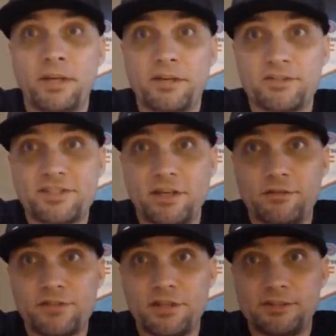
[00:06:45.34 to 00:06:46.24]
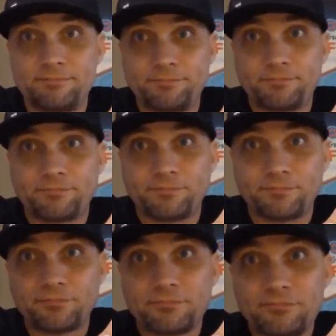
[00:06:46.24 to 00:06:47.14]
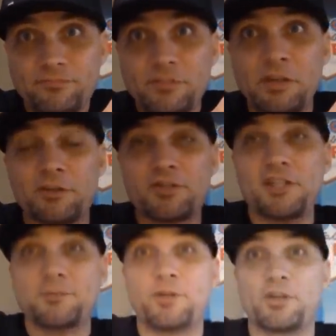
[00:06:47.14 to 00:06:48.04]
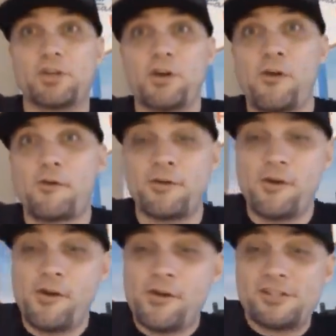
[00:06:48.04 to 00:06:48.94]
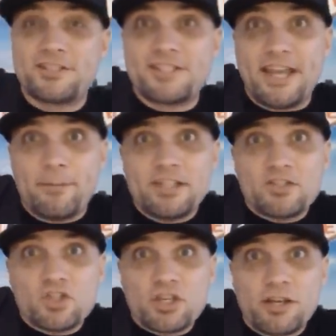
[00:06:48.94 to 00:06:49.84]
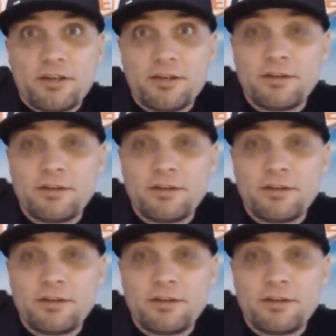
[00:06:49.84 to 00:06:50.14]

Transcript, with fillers: make ourselves a little cheeseburger sandwich.